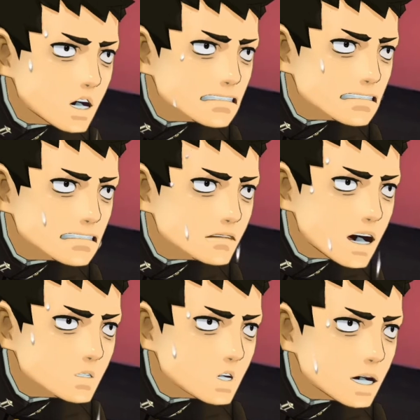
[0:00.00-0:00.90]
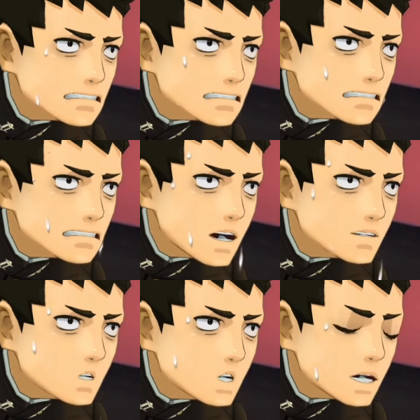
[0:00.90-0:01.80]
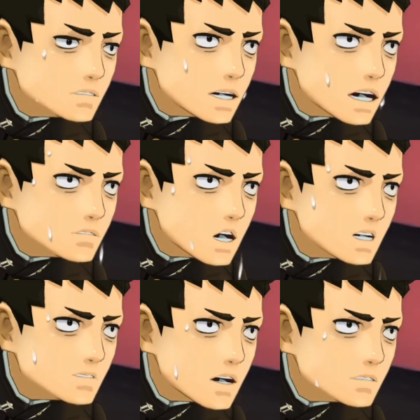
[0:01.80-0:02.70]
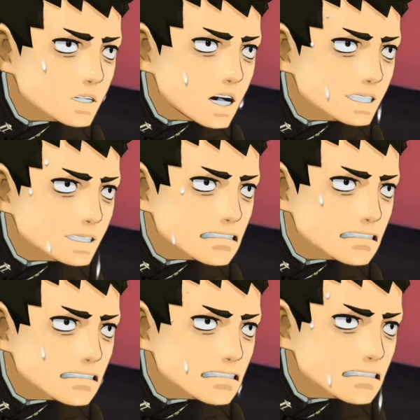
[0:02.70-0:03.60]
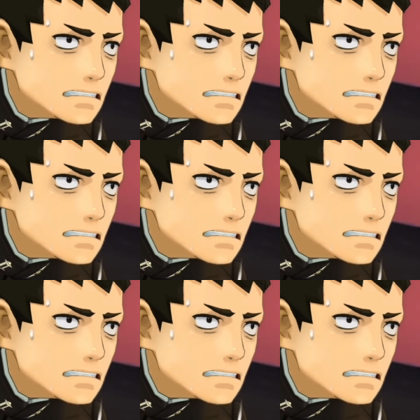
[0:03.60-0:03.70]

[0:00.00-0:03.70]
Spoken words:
there's something or someone peeking out over your shoulder. I